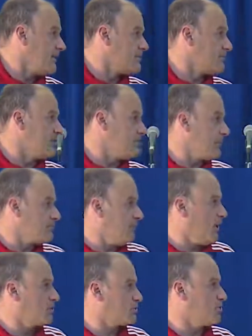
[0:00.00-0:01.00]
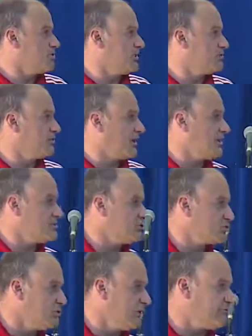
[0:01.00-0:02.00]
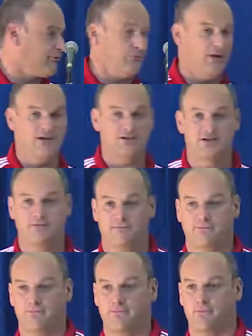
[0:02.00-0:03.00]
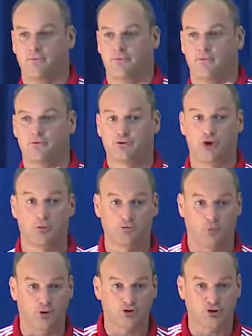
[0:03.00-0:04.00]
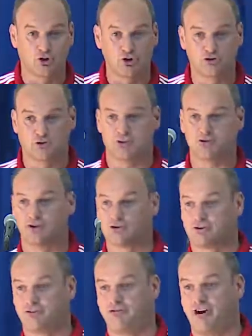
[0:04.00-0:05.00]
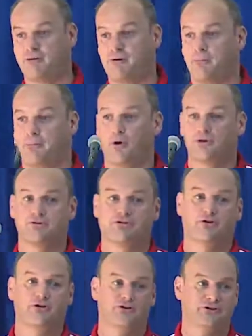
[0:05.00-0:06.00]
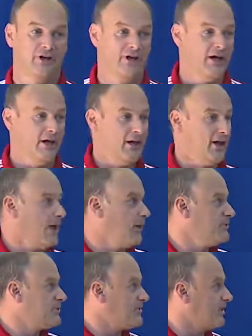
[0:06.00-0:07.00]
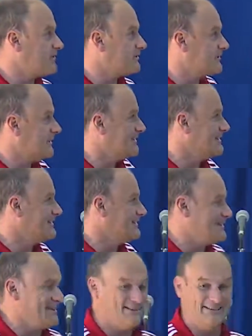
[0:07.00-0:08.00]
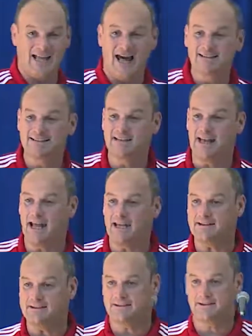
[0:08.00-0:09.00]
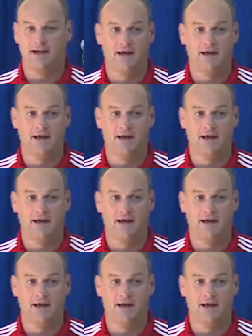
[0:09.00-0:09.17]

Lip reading: So this was about coach education, school information. Top sport schools was also very important for us. We started in '98